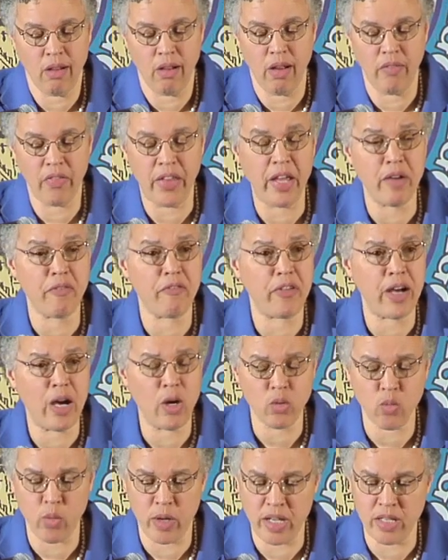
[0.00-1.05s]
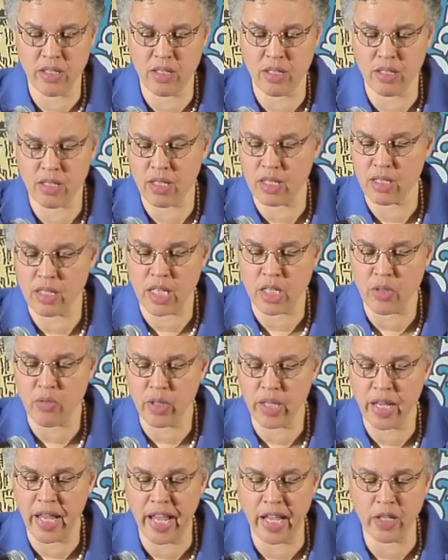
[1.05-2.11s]
and they have found ways to
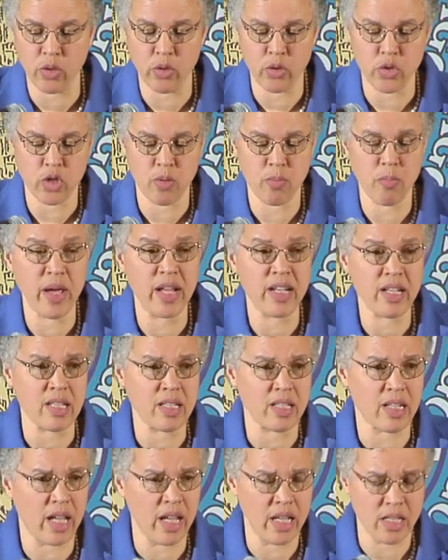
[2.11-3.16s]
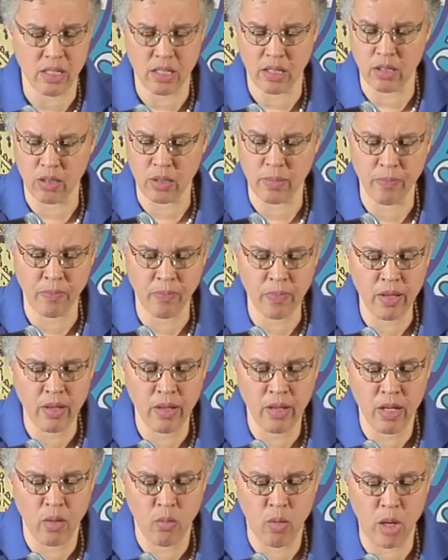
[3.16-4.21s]
successfully handle a tremendous caseload
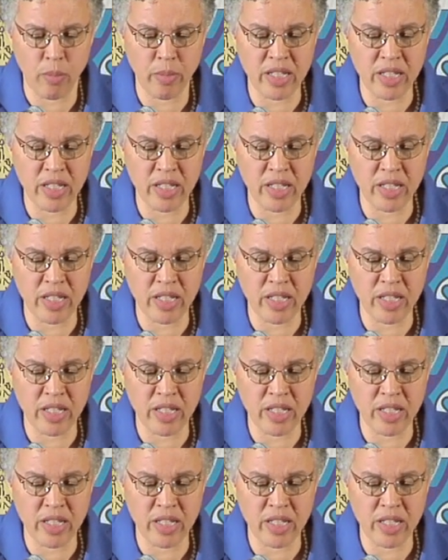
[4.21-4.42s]
while